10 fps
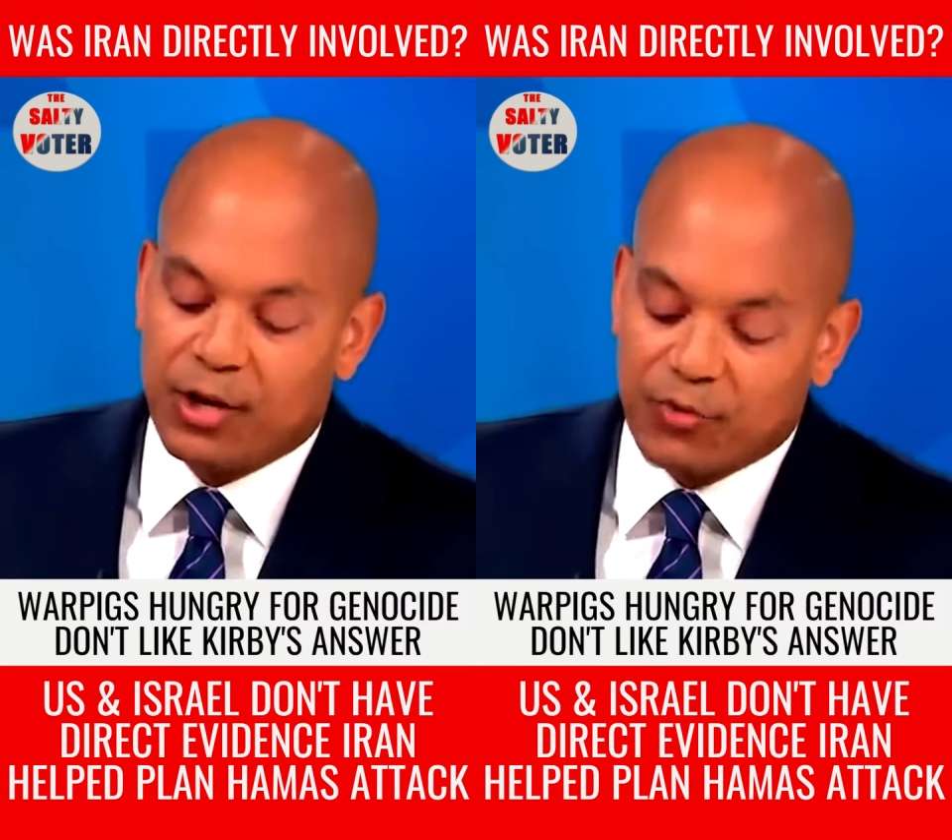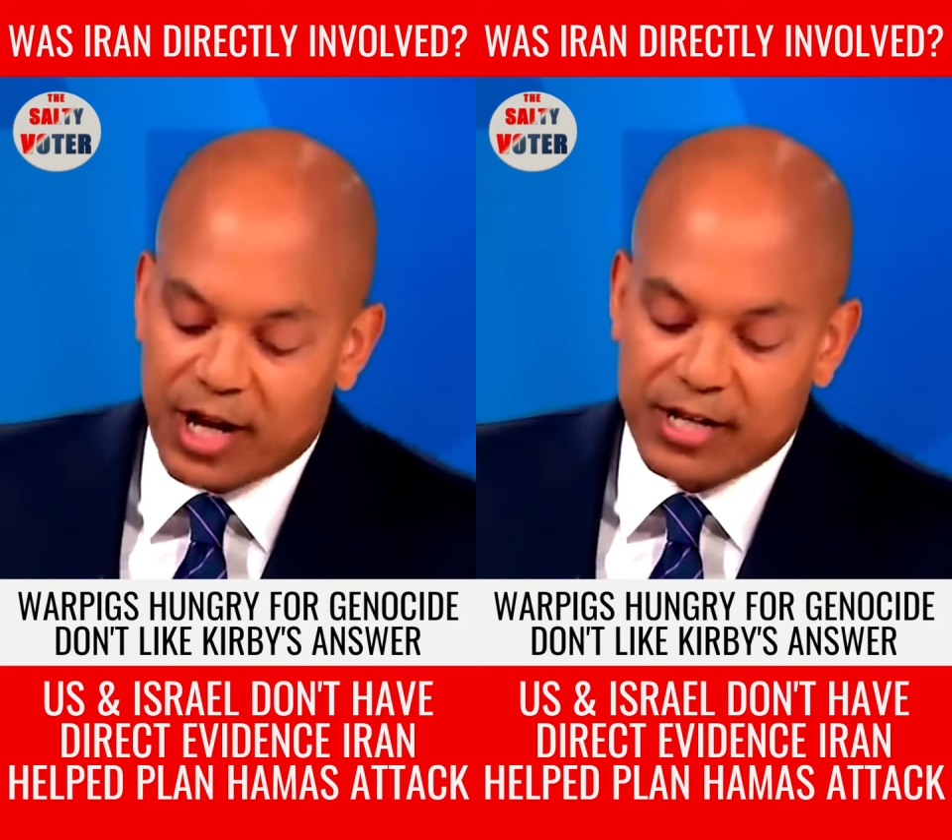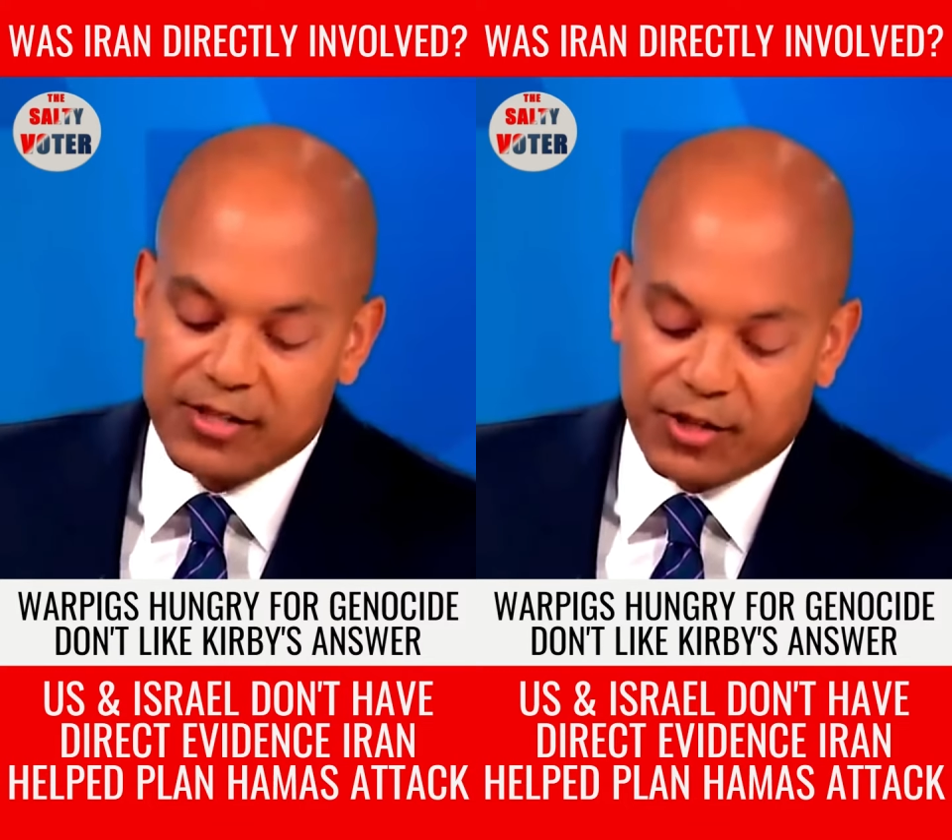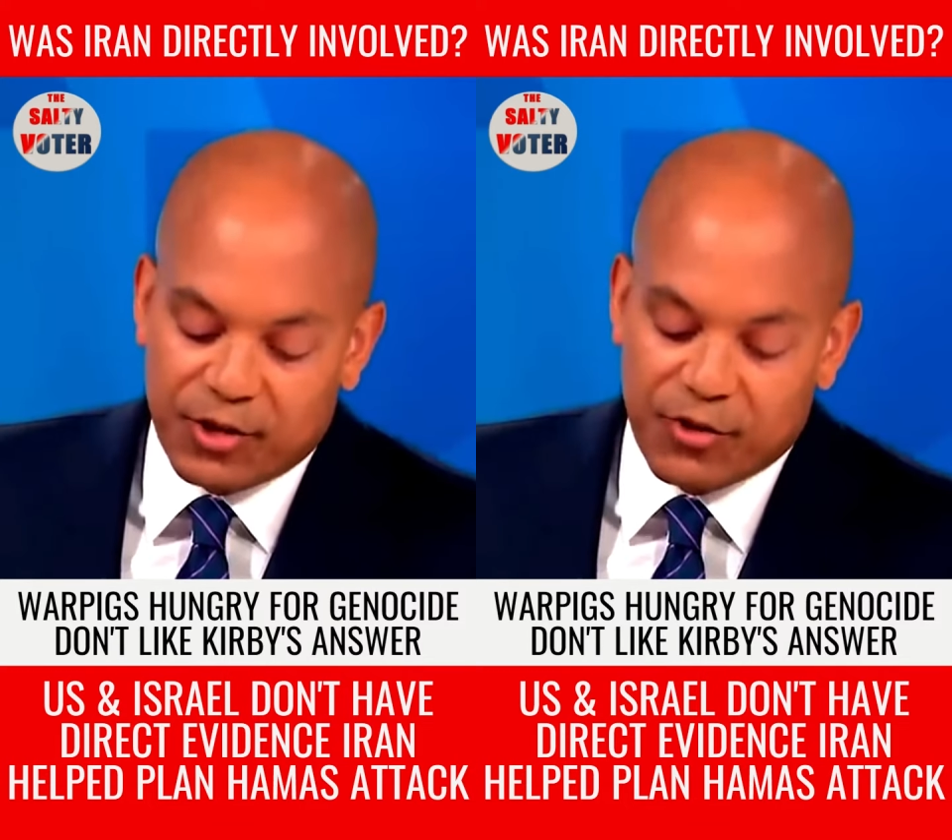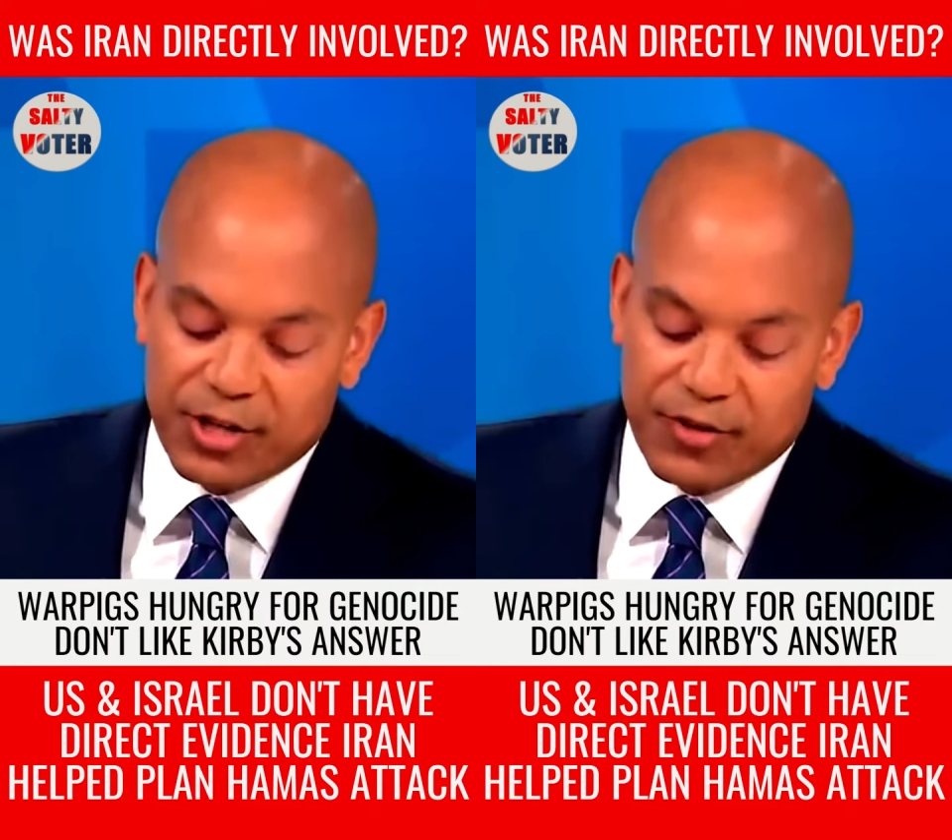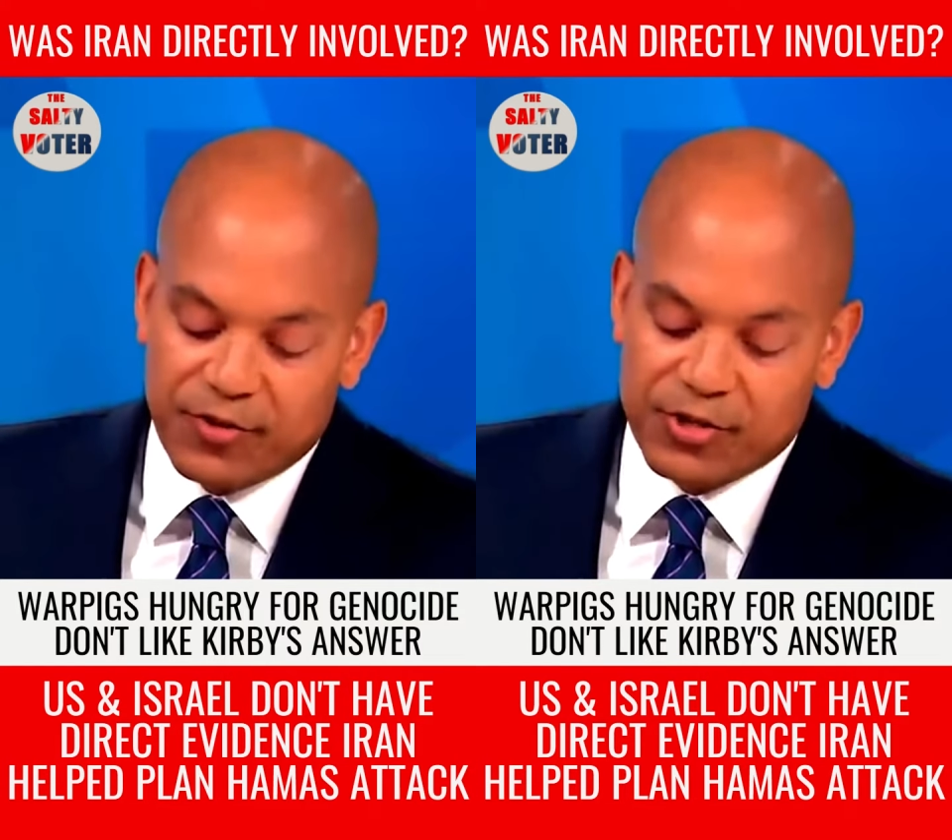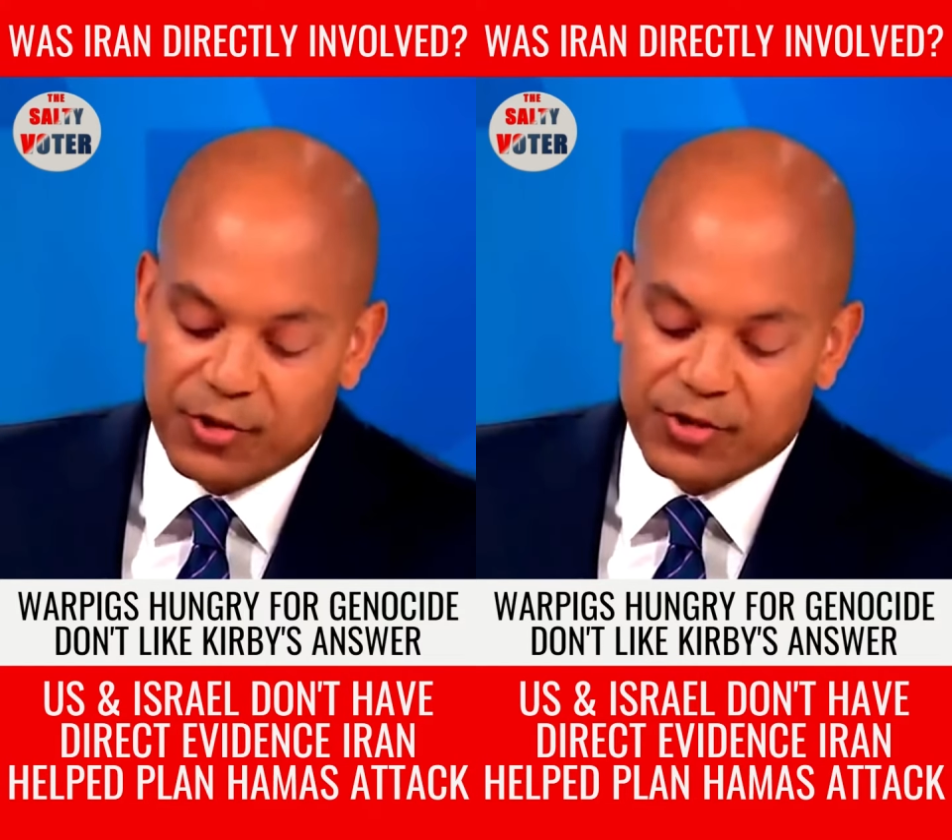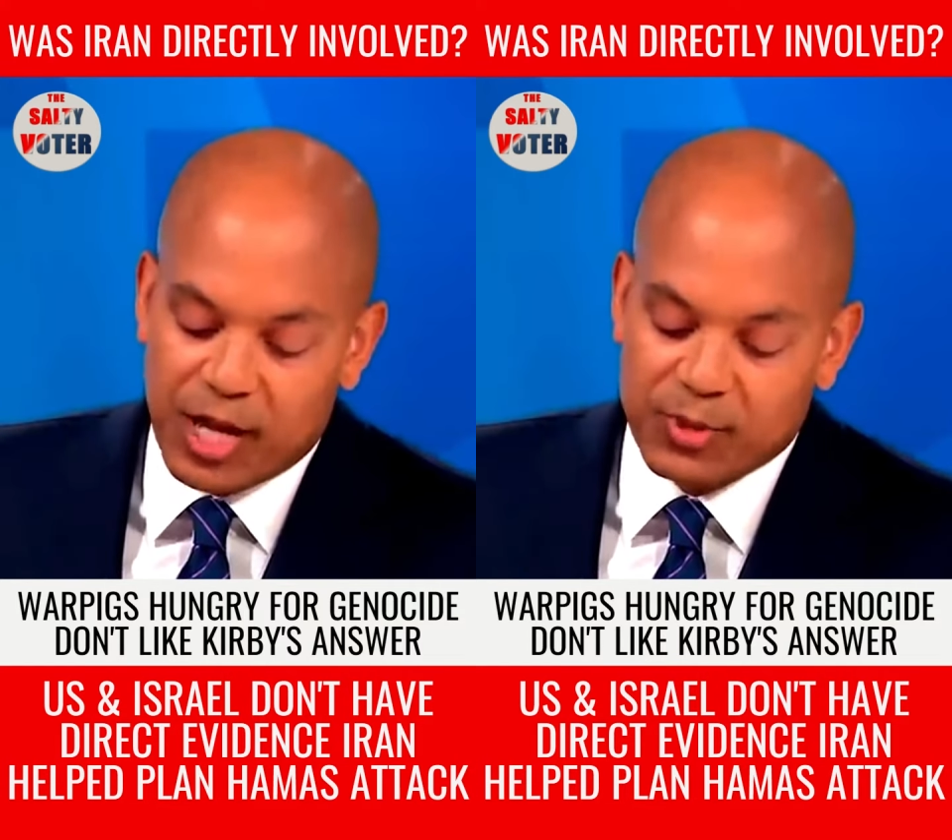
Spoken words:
Iranian security officials